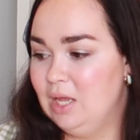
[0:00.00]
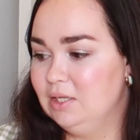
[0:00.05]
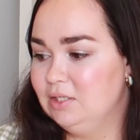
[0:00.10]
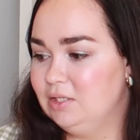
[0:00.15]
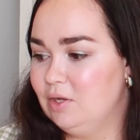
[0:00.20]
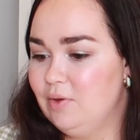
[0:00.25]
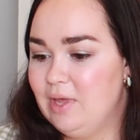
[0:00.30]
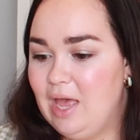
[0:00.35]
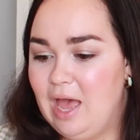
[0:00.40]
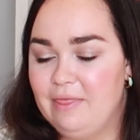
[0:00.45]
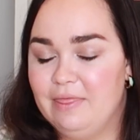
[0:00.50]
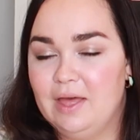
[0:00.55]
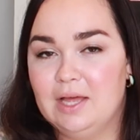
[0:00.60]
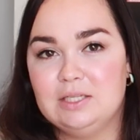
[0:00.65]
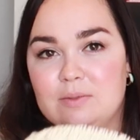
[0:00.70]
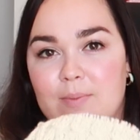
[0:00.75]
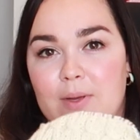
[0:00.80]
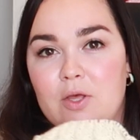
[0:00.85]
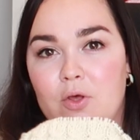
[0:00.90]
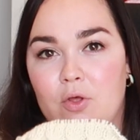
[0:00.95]
So yeah,
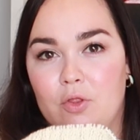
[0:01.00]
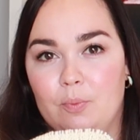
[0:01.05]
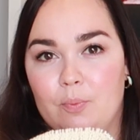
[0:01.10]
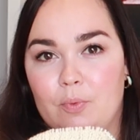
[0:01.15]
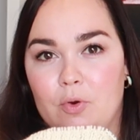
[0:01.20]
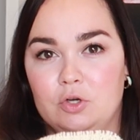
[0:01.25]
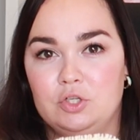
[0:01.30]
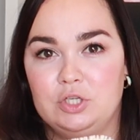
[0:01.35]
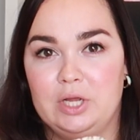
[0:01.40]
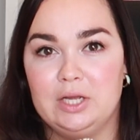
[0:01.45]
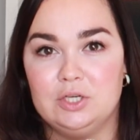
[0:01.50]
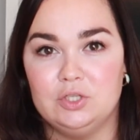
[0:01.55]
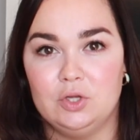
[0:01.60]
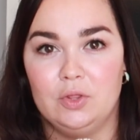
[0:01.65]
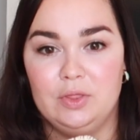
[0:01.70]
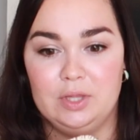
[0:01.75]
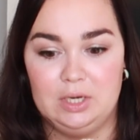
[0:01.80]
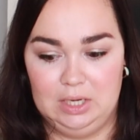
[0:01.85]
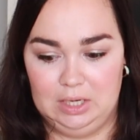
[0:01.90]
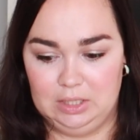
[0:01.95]
that's my other project
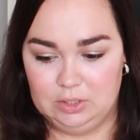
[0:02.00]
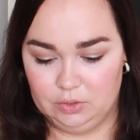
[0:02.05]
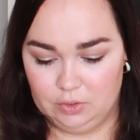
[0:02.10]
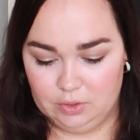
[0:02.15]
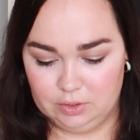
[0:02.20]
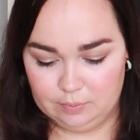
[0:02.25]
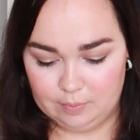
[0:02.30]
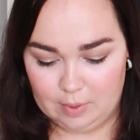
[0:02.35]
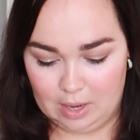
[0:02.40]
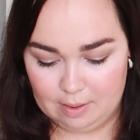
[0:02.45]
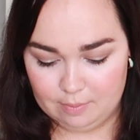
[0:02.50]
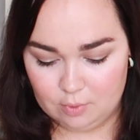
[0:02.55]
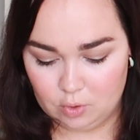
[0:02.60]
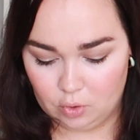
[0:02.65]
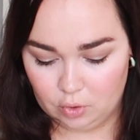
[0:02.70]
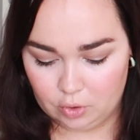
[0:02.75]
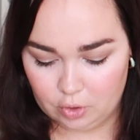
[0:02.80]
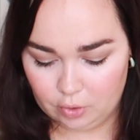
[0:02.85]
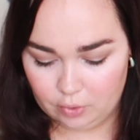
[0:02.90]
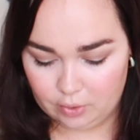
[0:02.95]
on the needles, but I'm
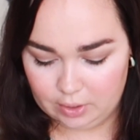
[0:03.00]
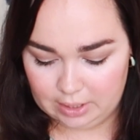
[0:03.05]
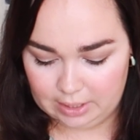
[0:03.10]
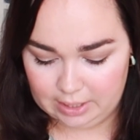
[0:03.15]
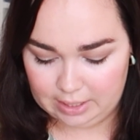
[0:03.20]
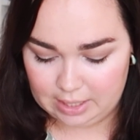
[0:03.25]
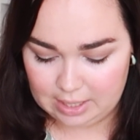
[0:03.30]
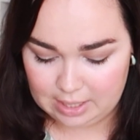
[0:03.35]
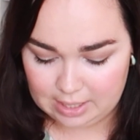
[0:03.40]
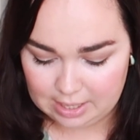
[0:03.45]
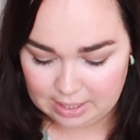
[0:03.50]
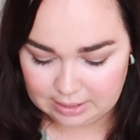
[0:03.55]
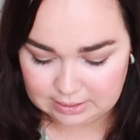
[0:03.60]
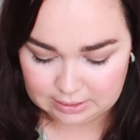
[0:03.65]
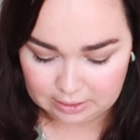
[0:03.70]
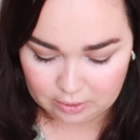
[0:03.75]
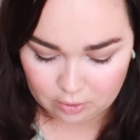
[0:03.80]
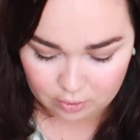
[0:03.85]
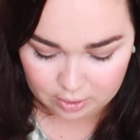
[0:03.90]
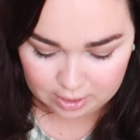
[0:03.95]
not currently
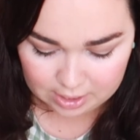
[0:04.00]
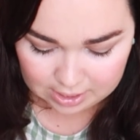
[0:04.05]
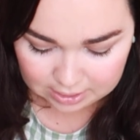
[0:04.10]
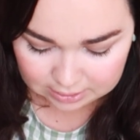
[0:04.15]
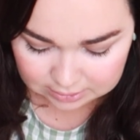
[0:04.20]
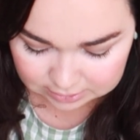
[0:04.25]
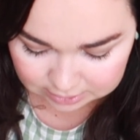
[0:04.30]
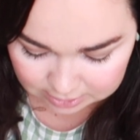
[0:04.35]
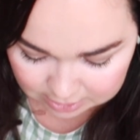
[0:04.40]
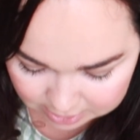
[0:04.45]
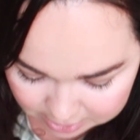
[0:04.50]
knitting on it.